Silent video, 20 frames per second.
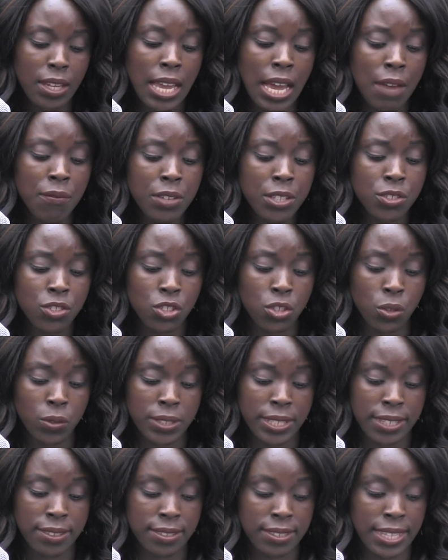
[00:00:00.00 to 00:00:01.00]
Evidence
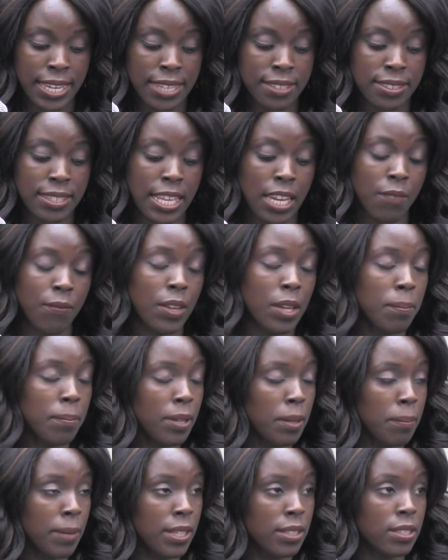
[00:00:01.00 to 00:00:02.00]
shows that states that have
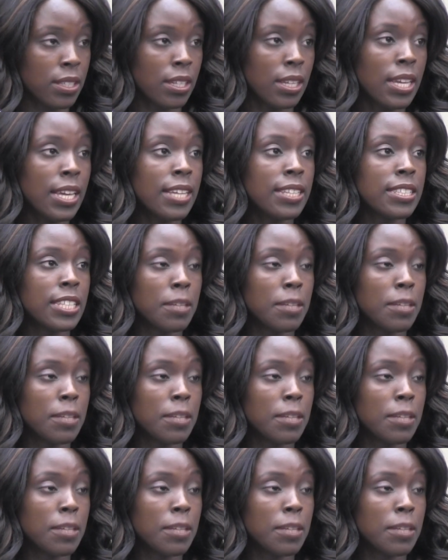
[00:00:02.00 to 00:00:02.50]
implemented